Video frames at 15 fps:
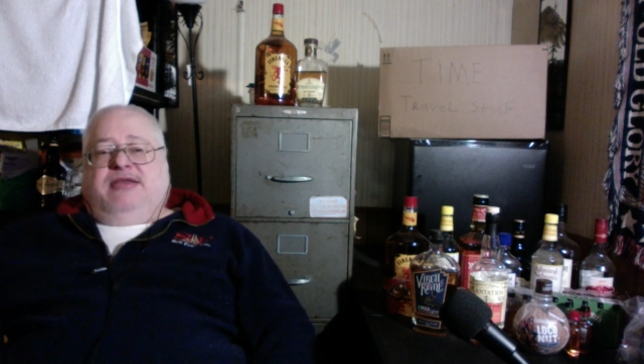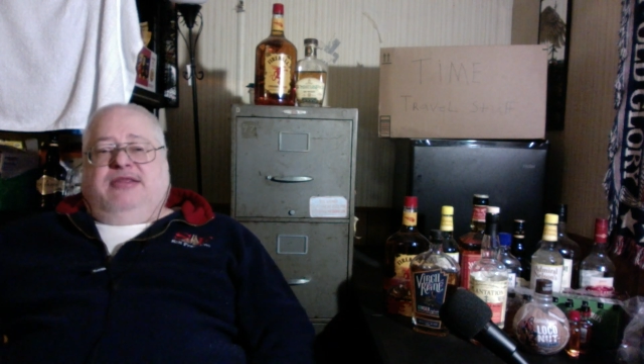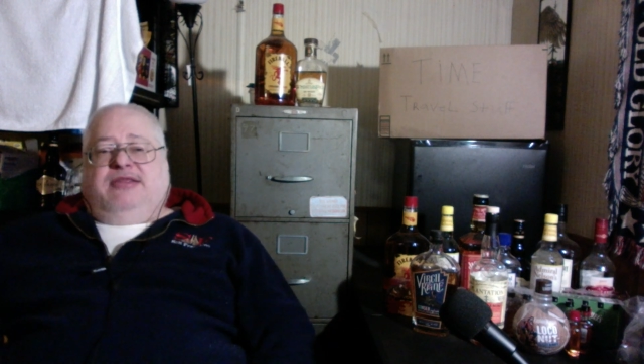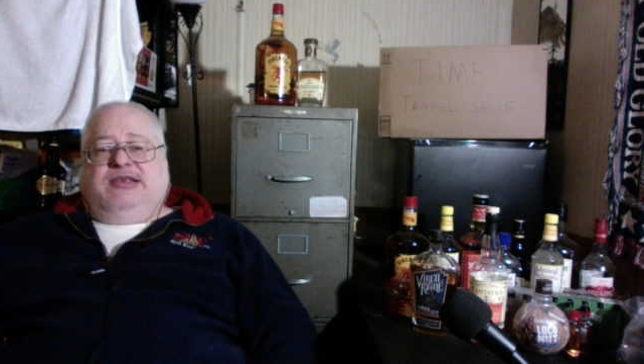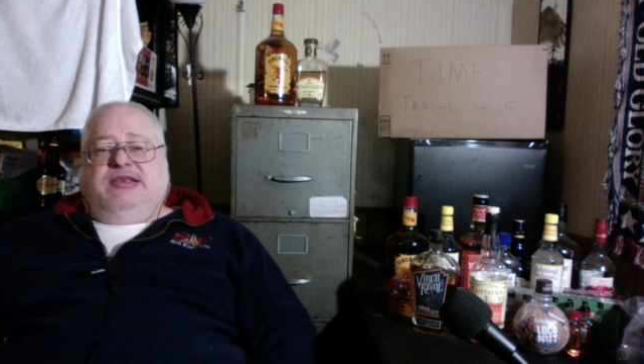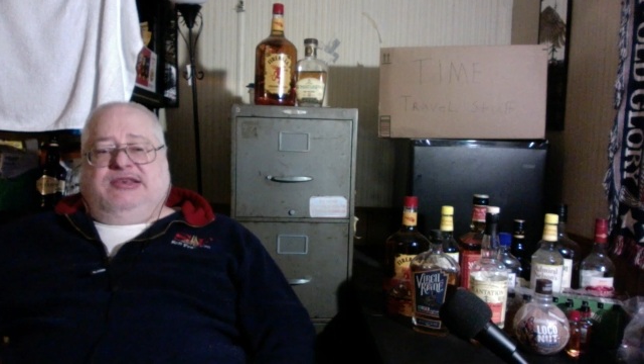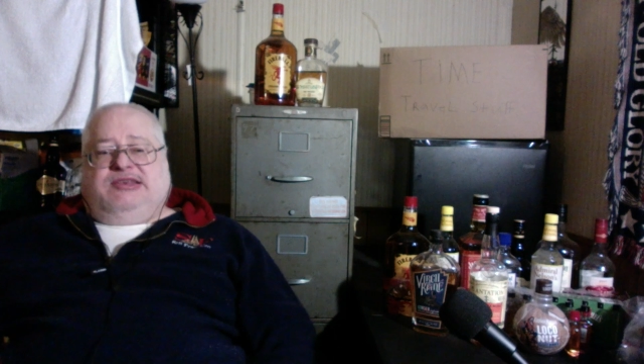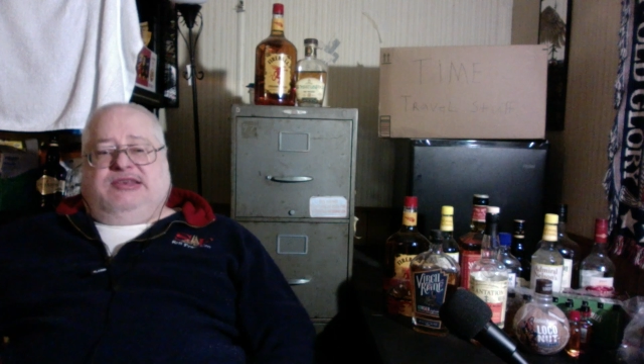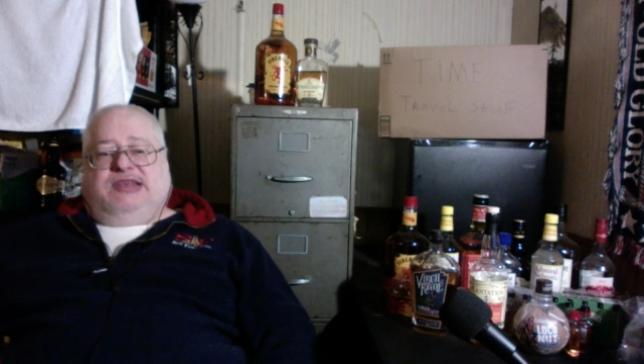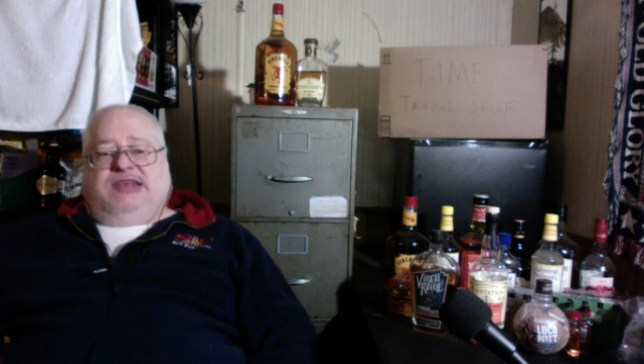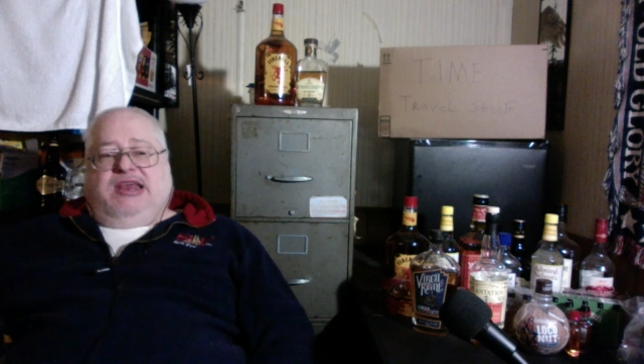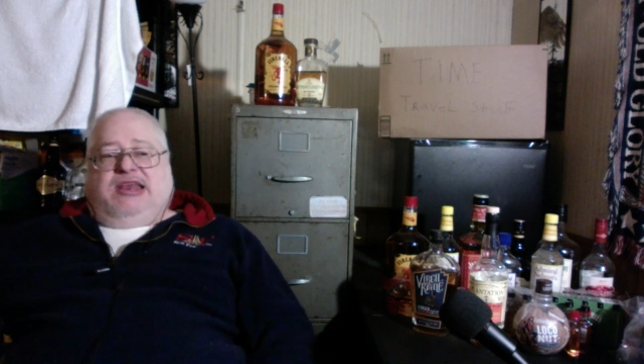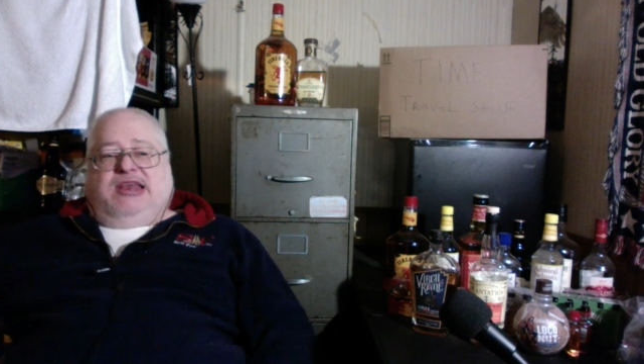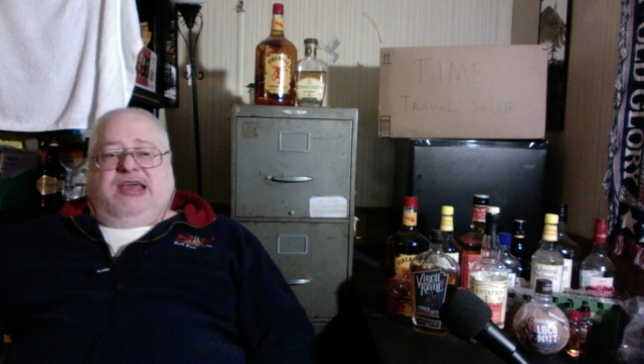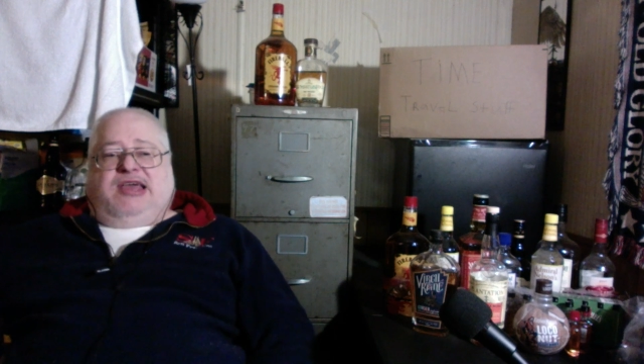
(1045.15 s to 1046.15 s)
this is in
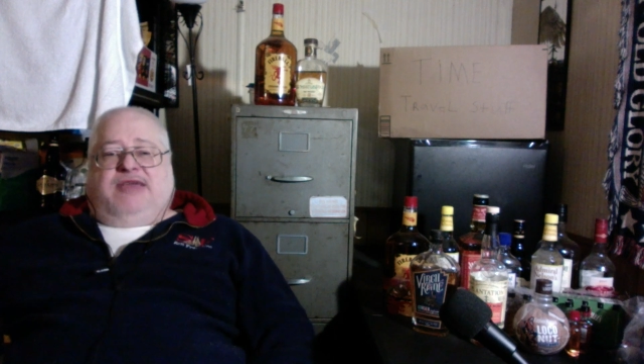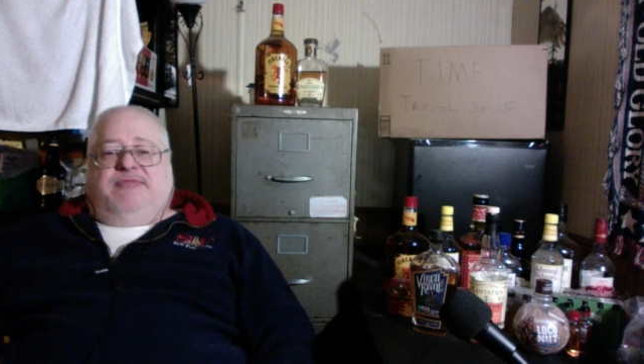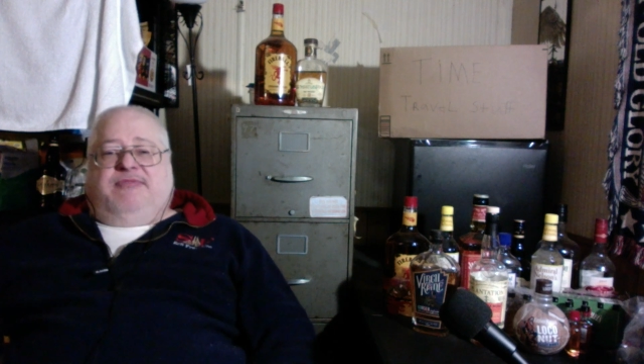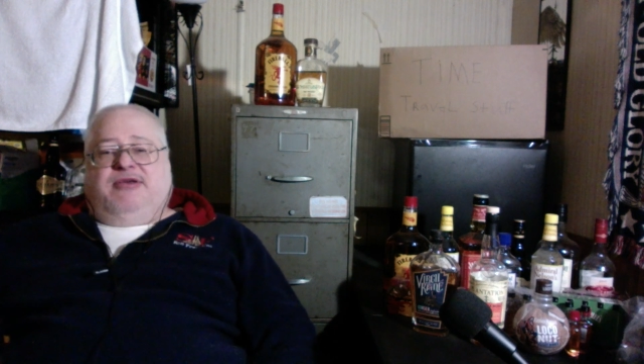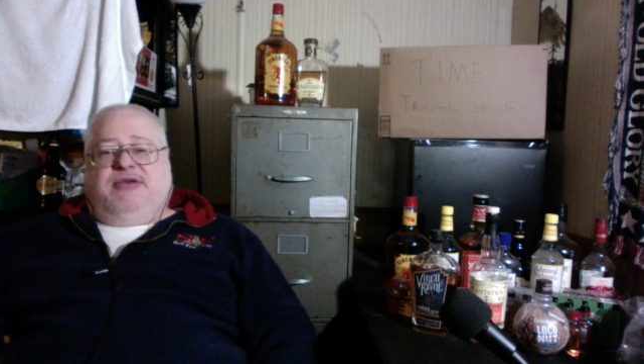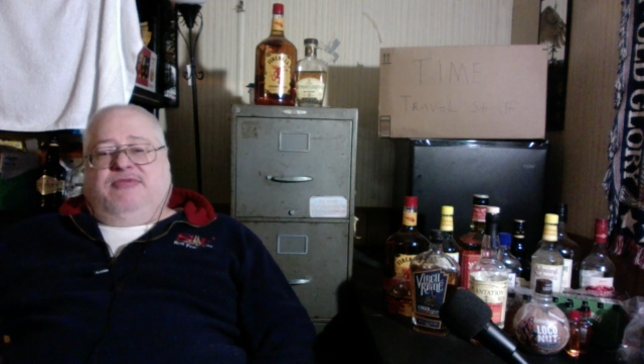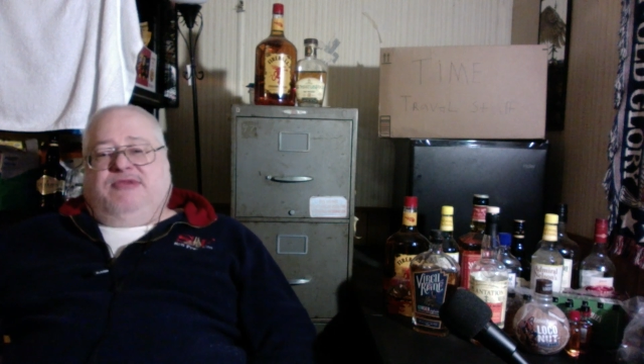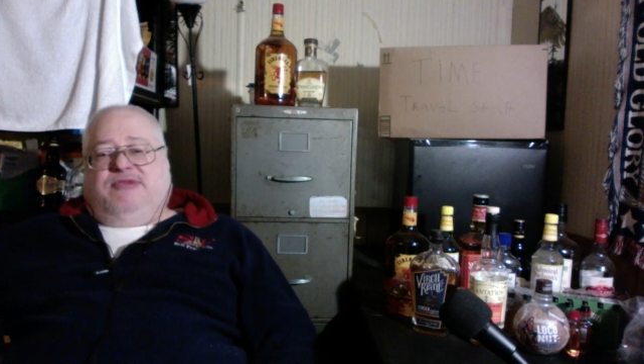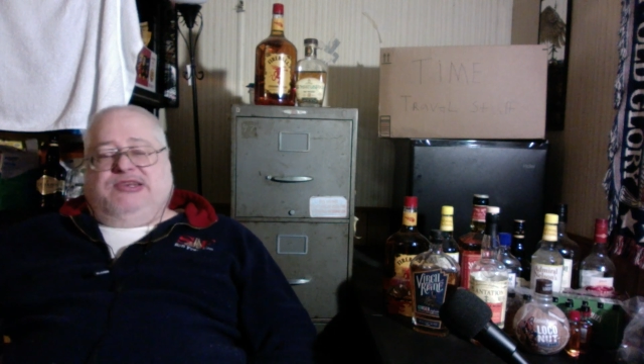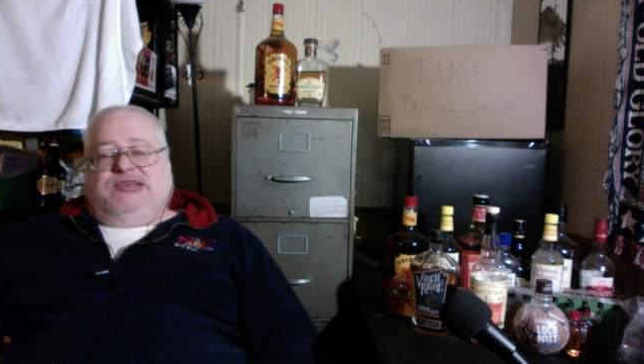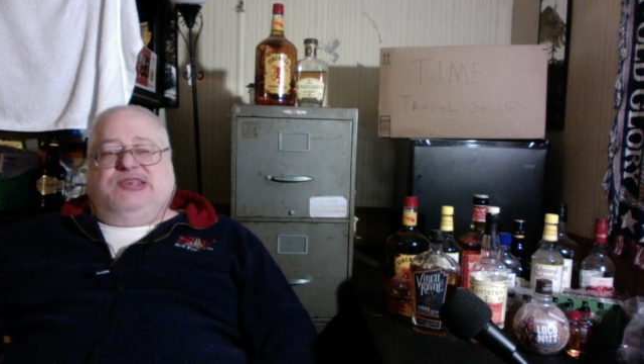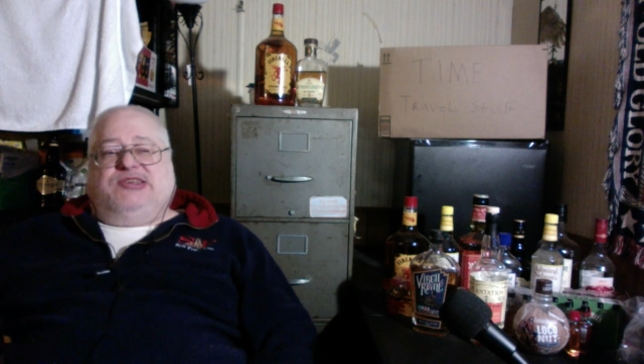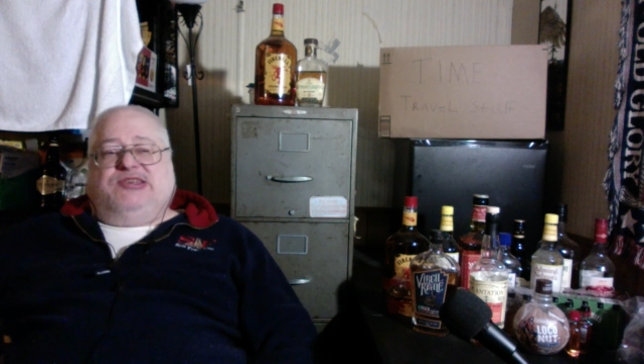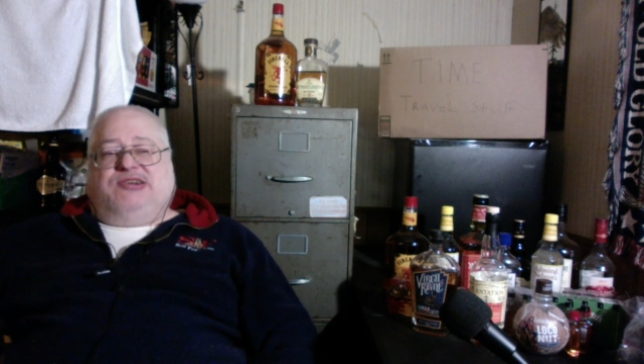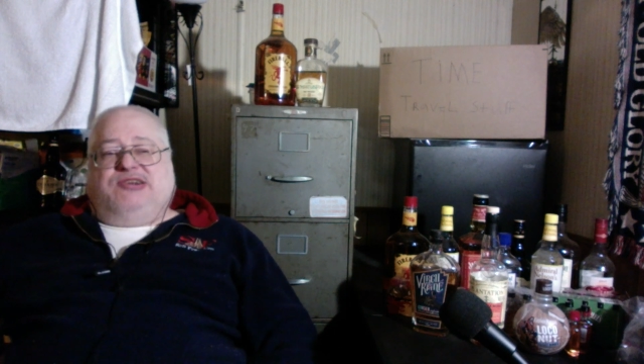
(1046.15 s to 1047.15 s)
Endgame when she
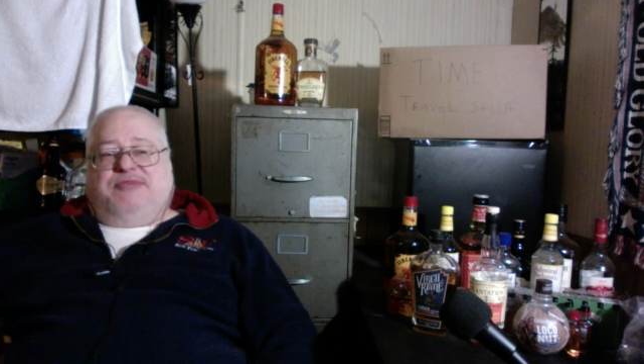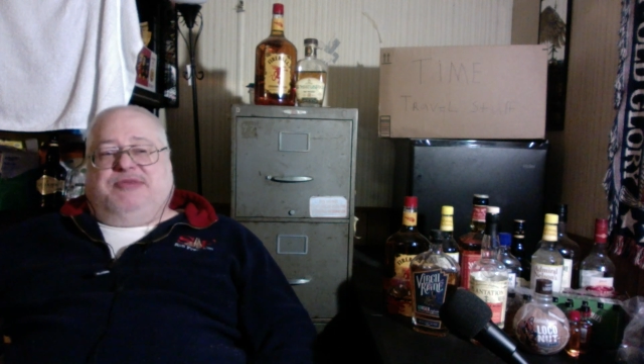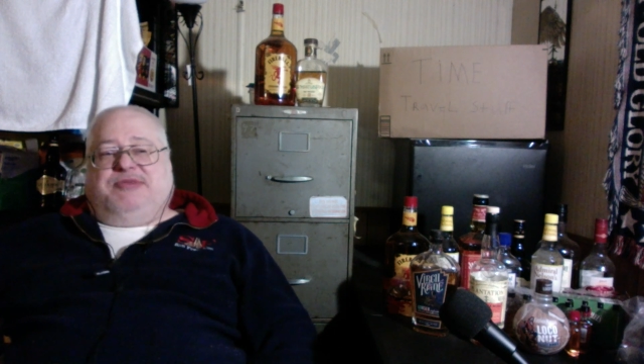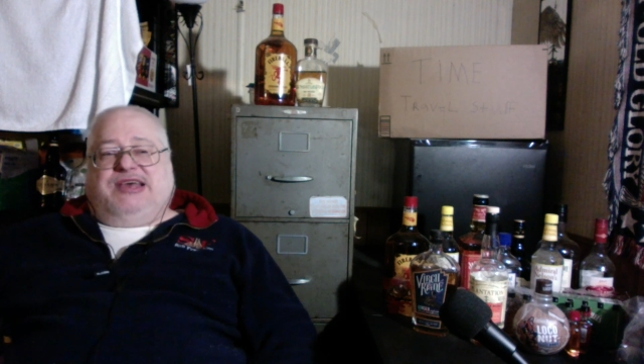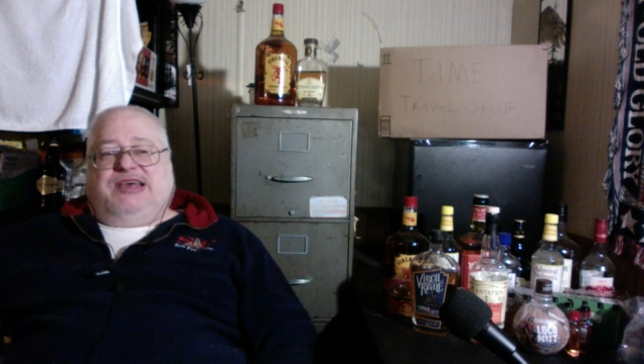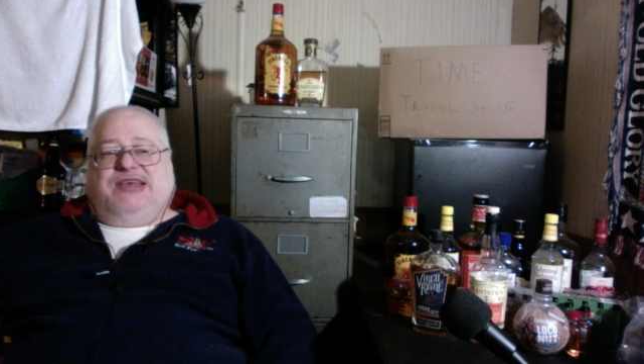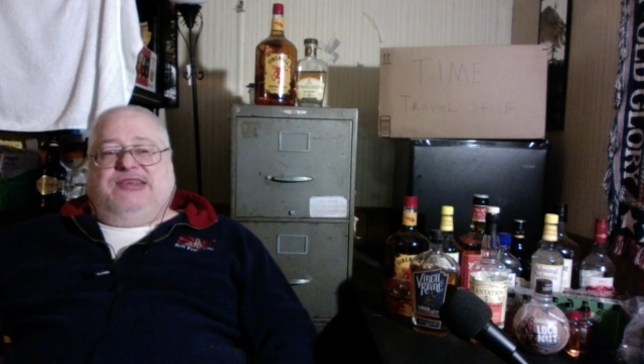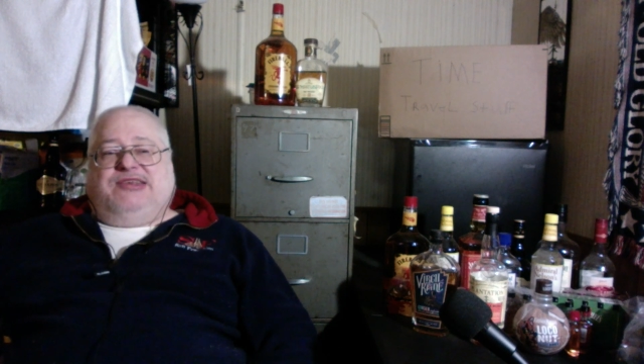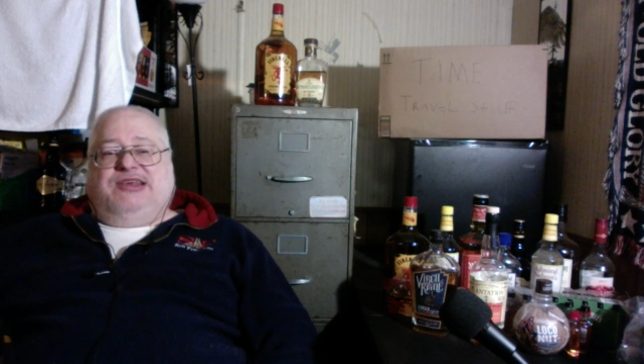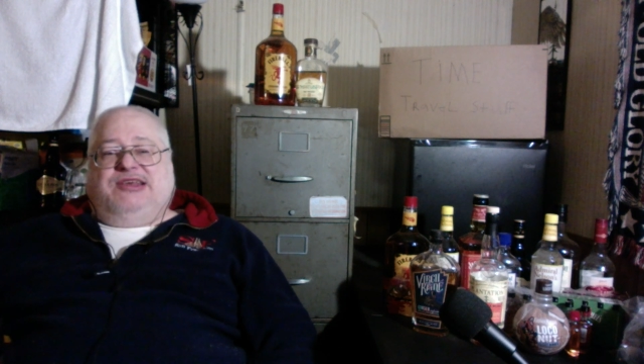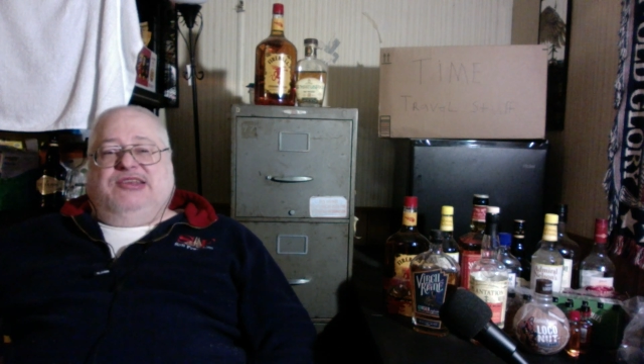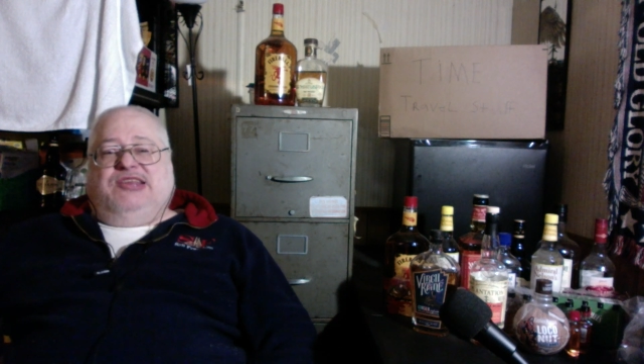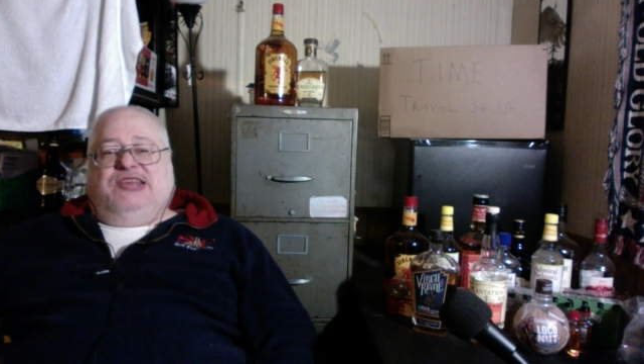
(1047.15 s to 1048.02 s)
stomps his ass.